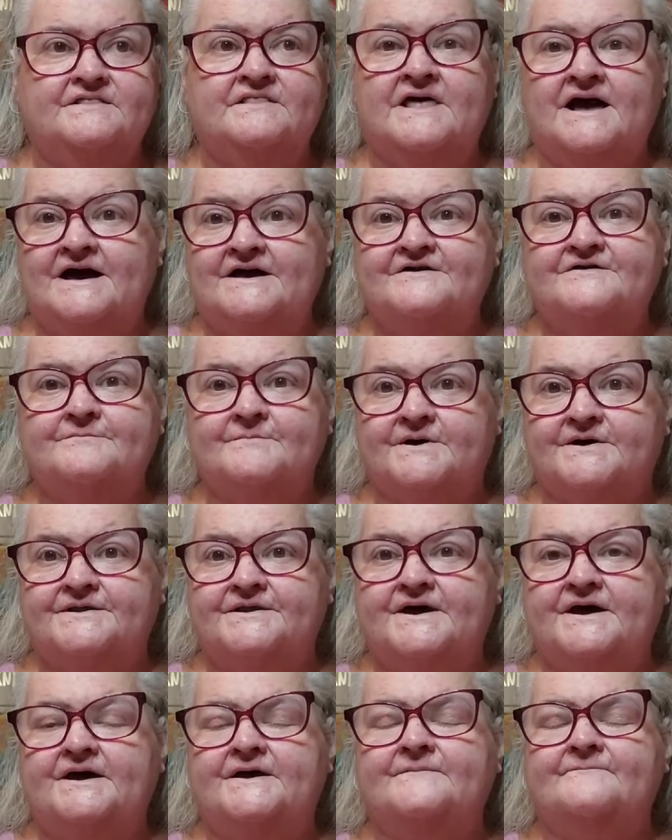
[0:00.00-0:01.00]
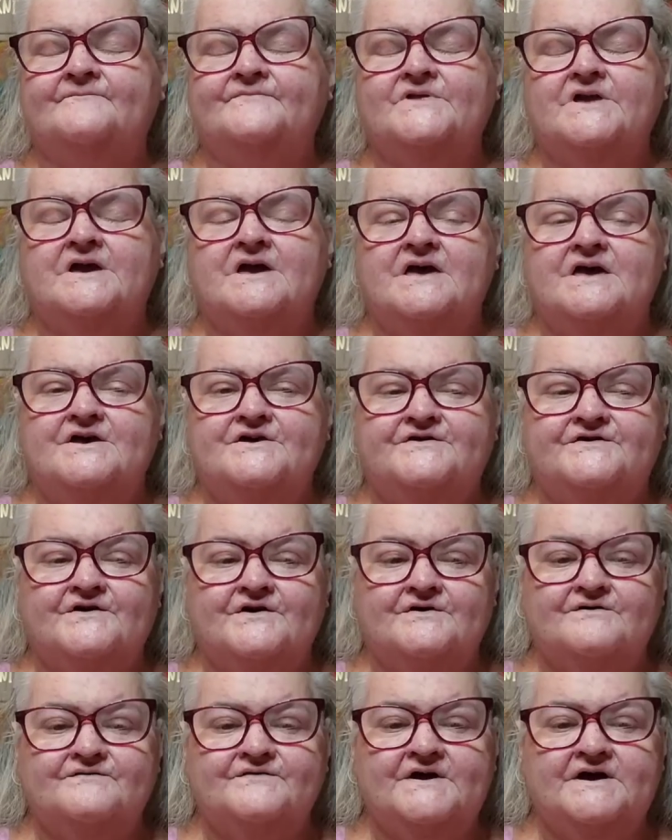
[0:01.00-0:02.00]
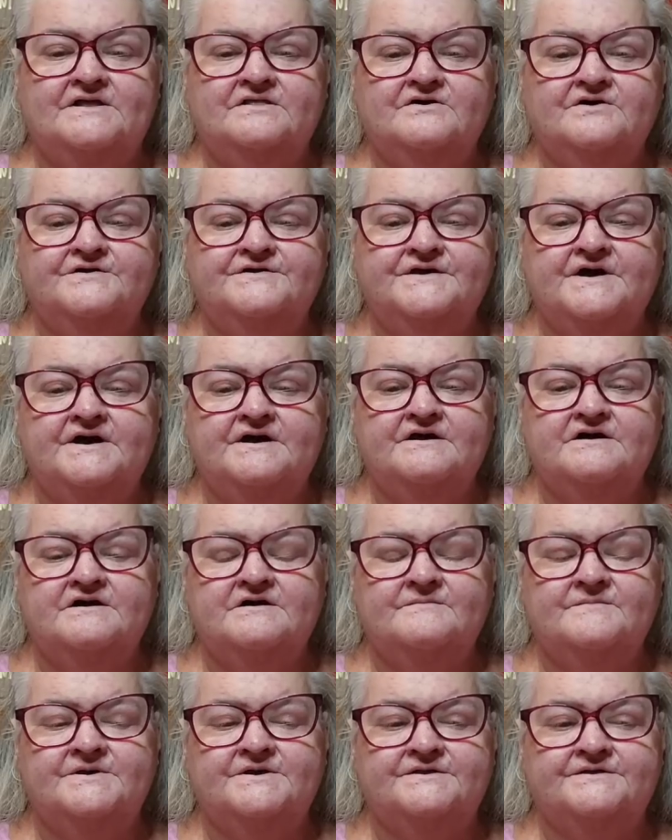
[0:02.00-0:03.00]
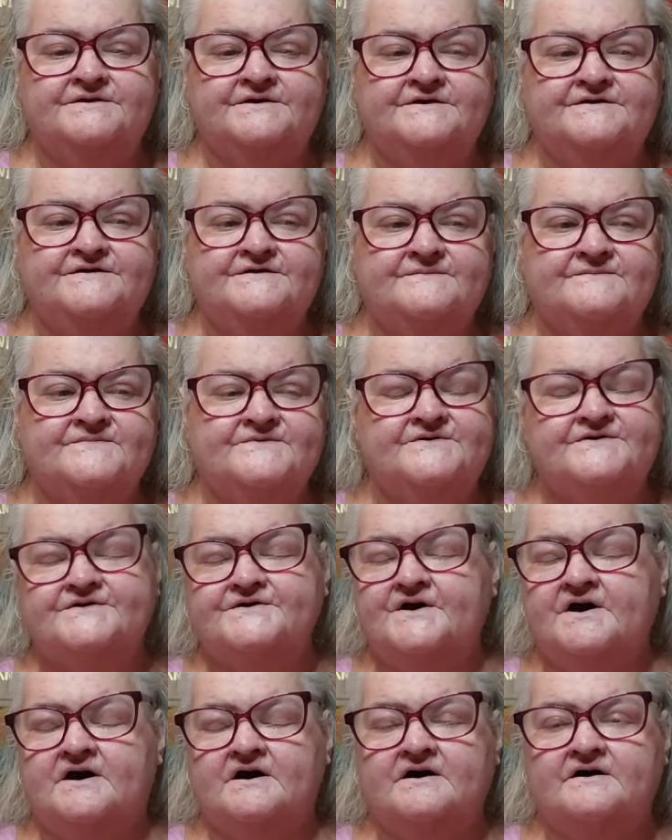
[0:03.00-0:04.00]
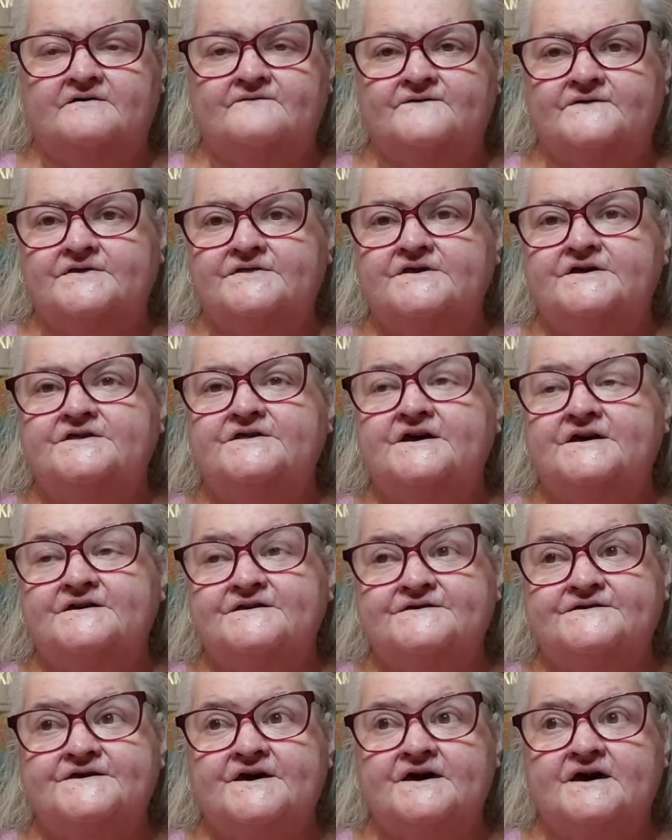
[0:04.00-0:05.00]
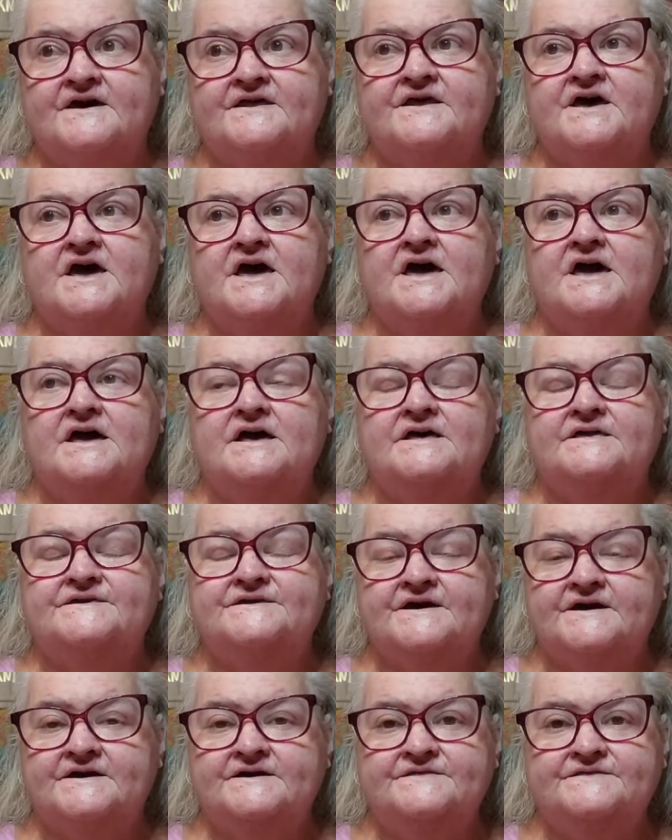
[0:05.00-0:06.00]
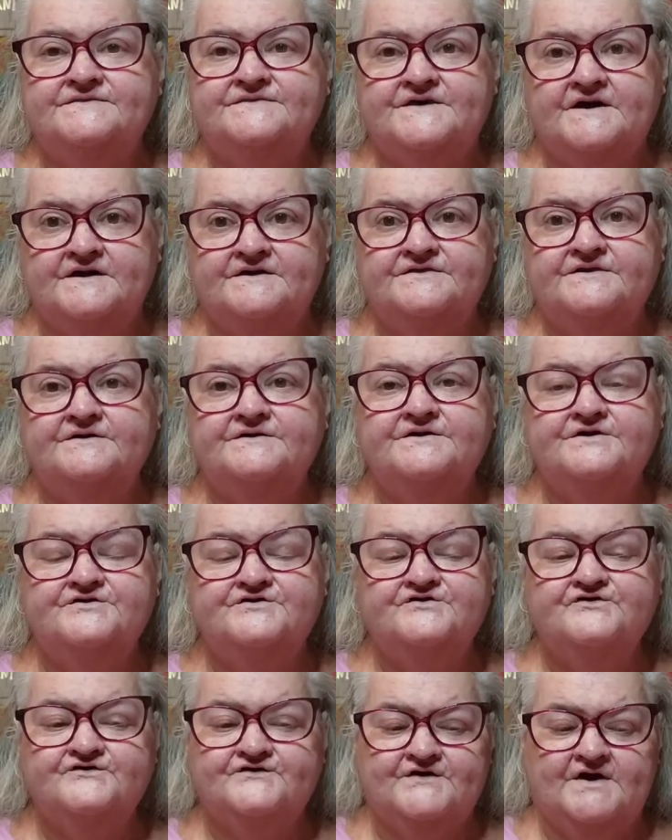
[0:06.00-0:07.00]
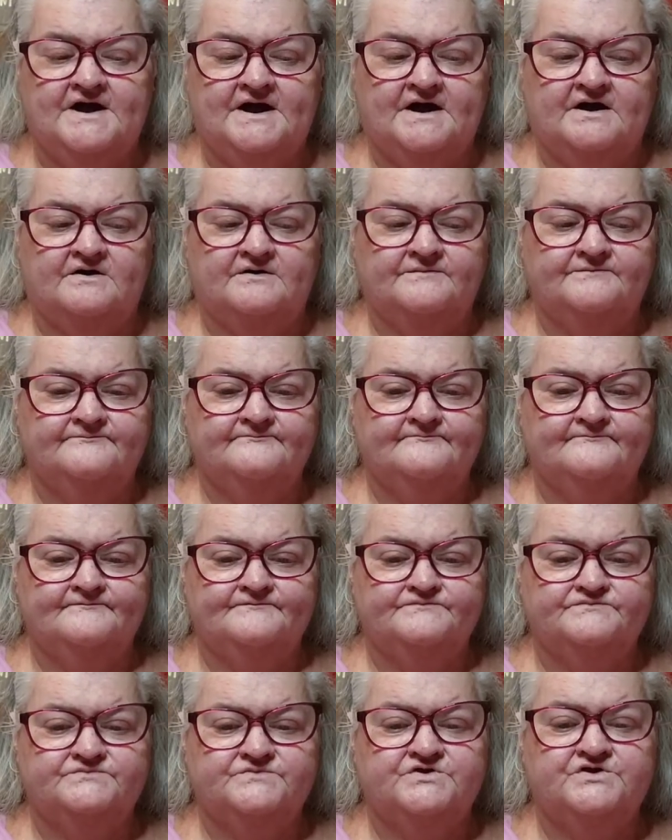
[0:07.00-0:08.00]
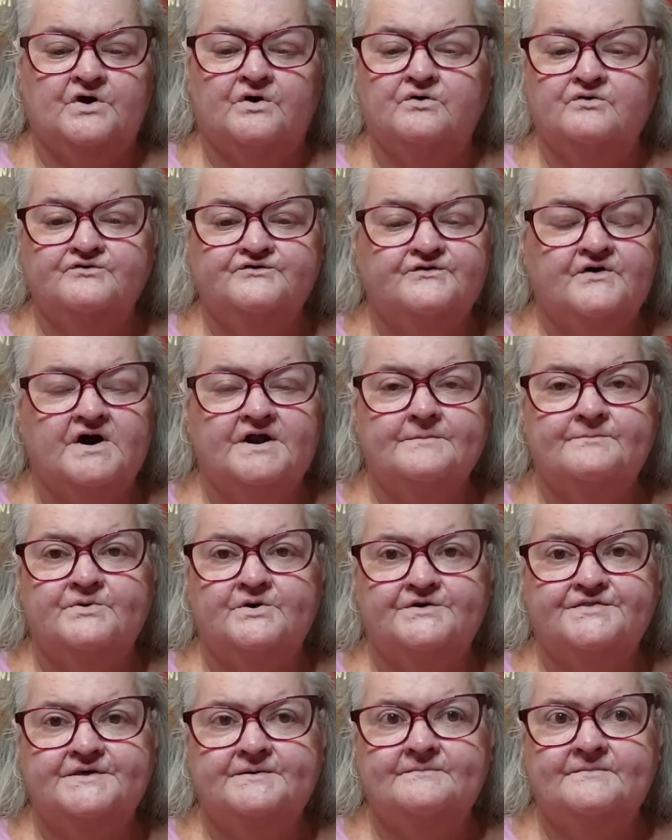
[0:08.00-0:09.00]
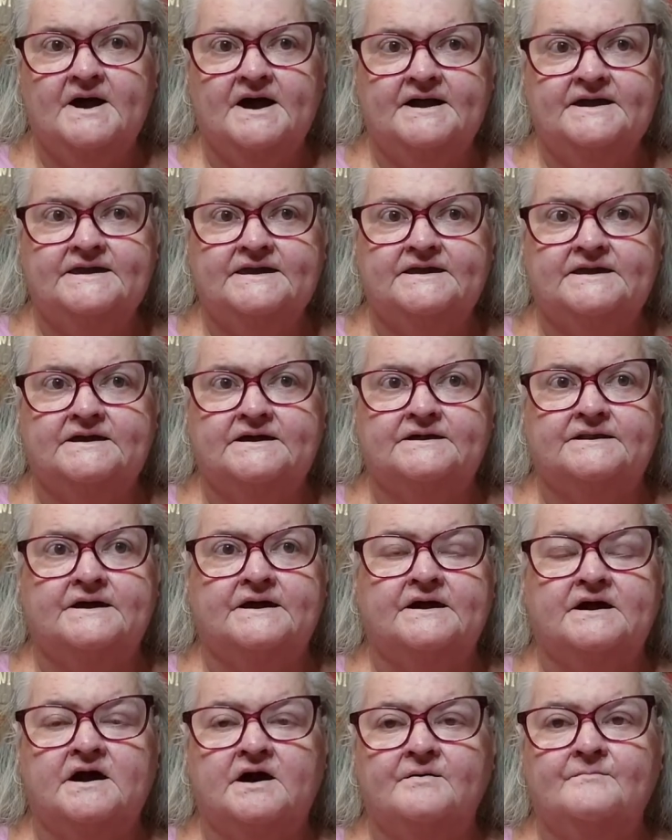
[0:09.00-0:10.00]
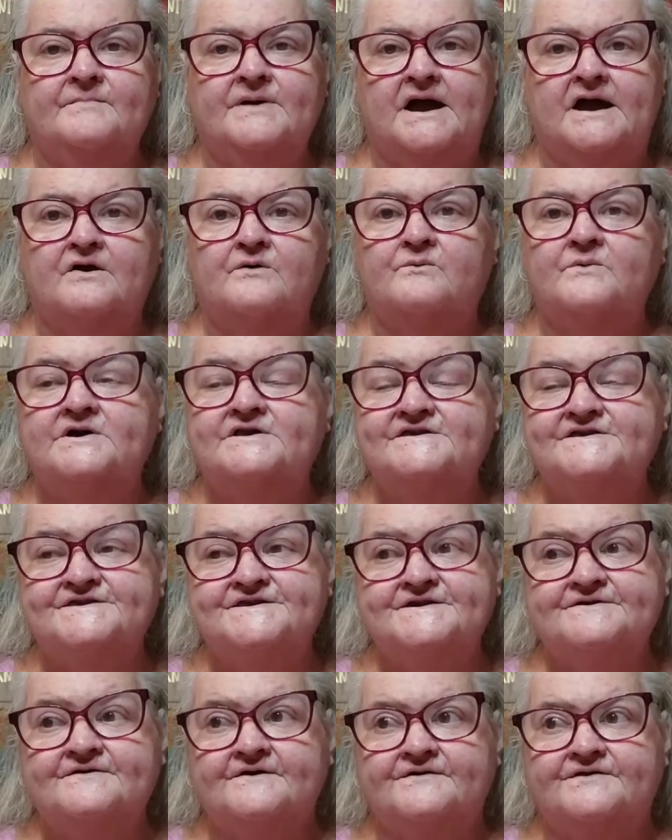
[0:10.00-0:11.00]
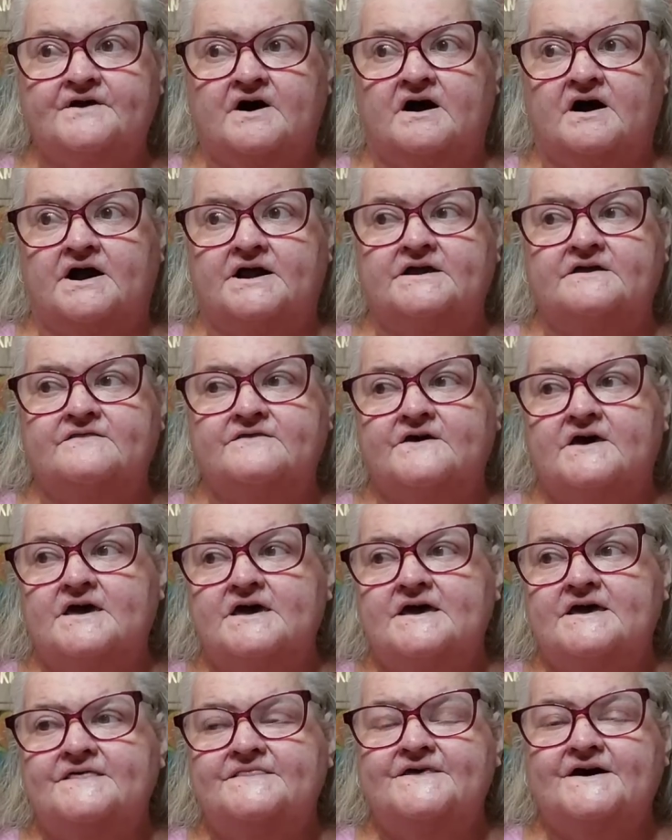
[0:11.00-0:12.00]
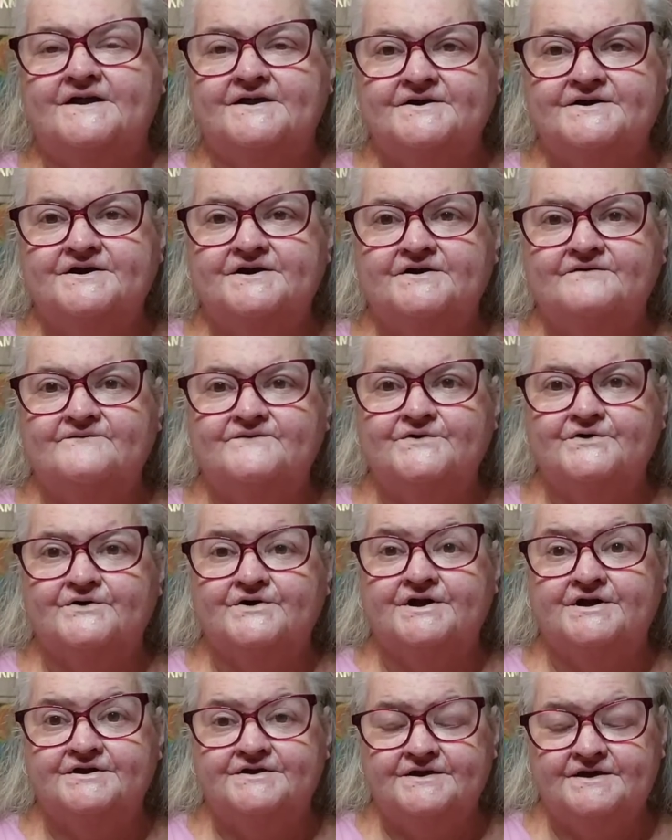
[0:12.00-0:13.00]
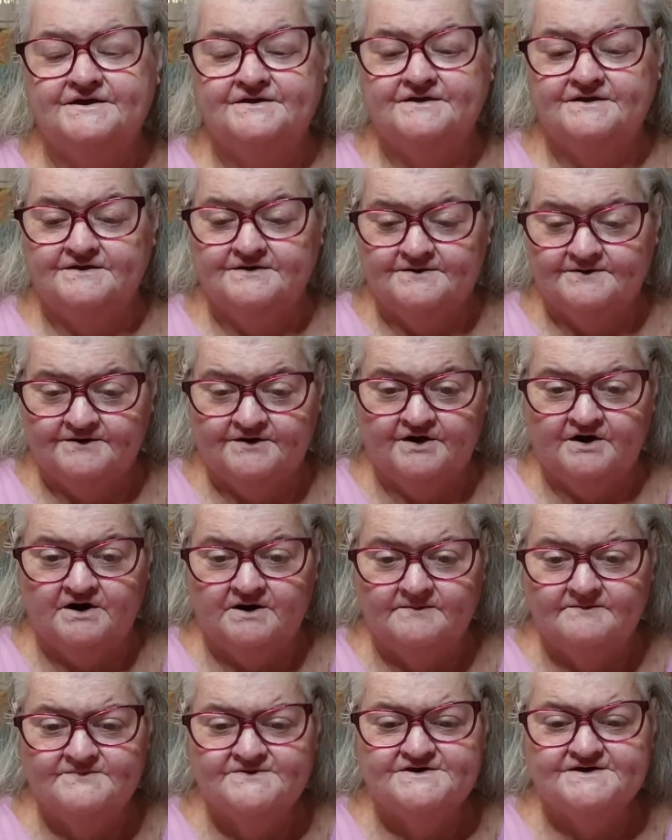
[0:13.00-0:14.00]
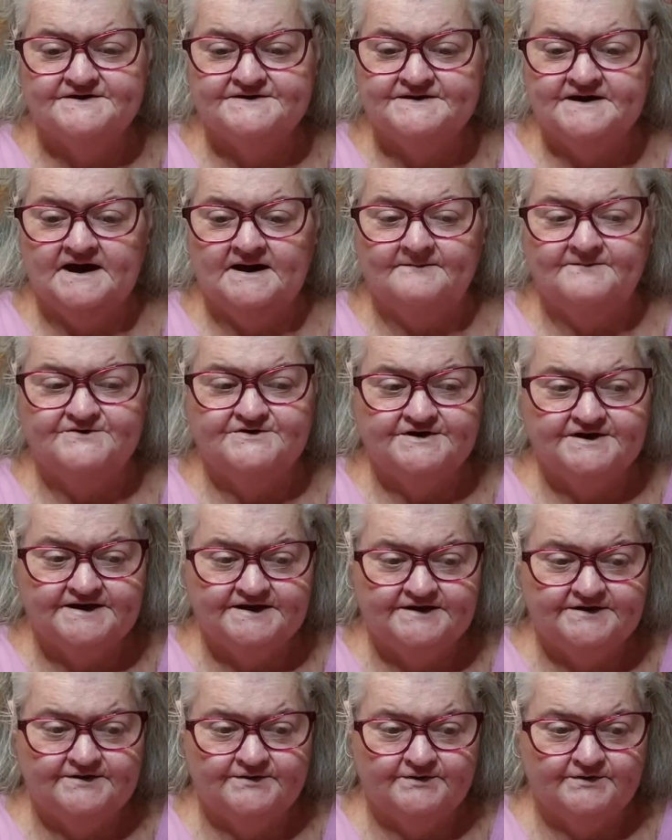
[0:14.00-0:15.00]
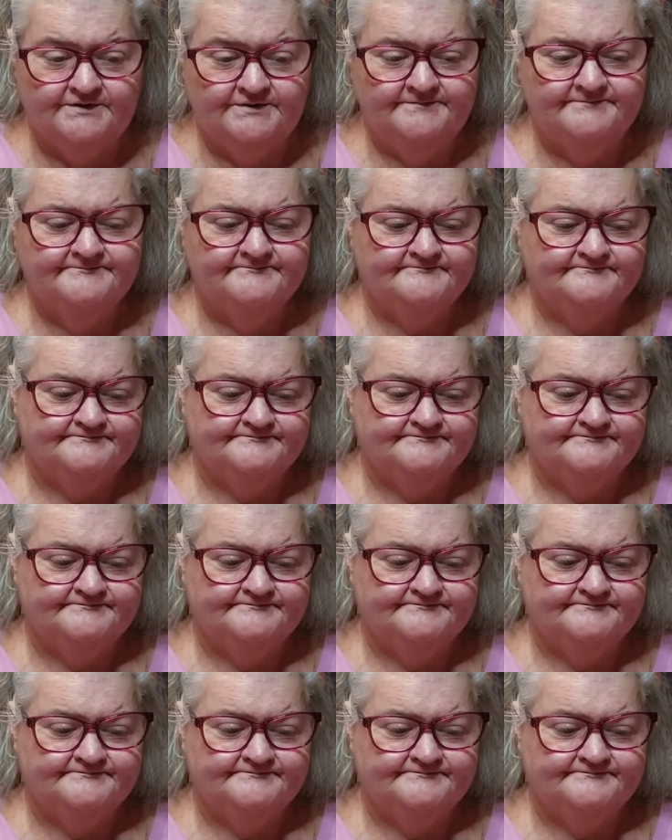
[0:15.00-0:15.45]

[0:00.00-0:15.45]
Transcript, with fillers: last Monday. So they looked at them and did some stuff, and then they said, take the dentures out, don't try to put them back in, and come back Wednesday the 9th. That'll give your gums time to heal